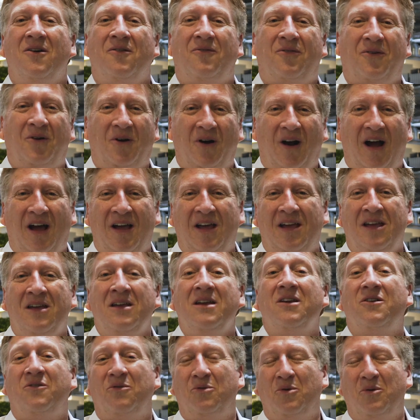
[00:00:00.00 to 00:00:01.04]
for I
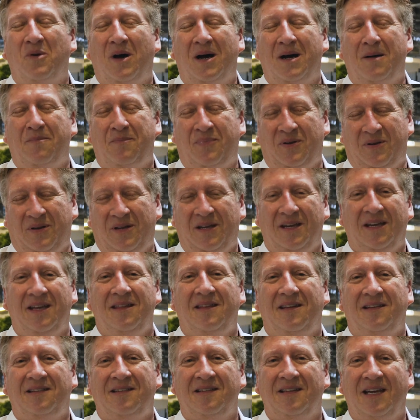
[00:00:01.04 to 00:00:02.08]
grew up
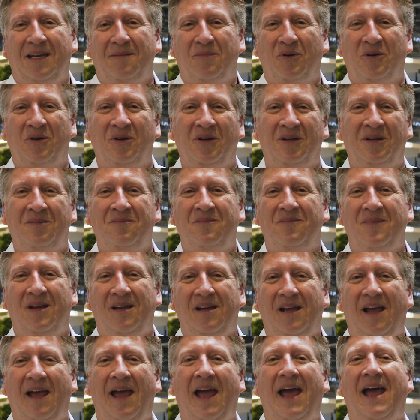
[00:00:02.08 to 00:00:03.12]
in this neighborhood
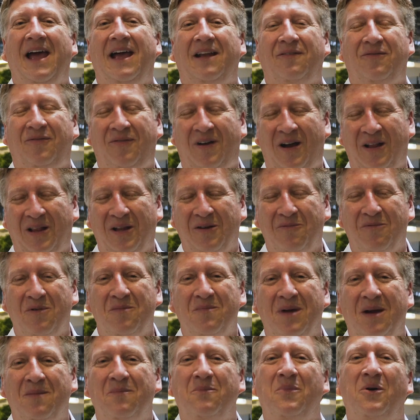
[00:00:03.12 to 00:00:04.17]
and fondly
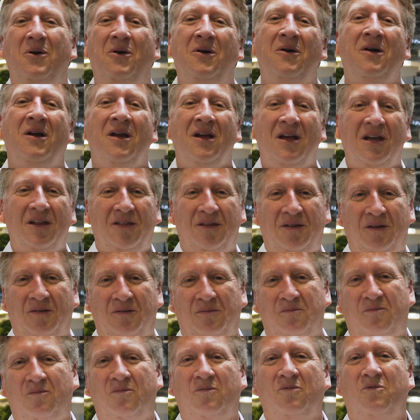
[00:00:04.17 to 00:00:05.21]
remember
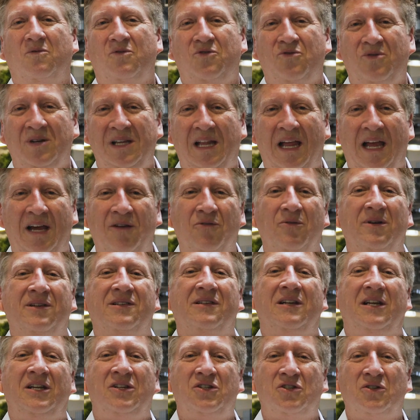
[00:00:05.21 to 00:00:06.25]
the tree-lined
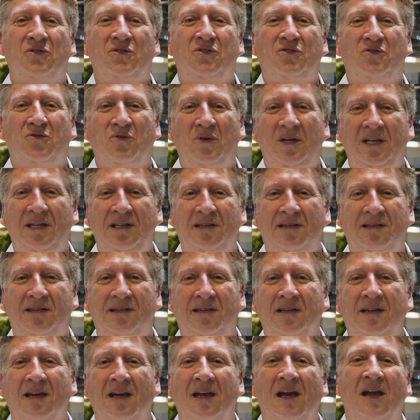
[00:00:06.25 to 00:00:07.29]
residential
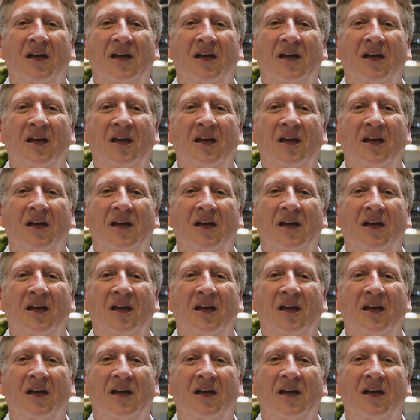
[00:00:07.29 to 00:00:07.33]
streets,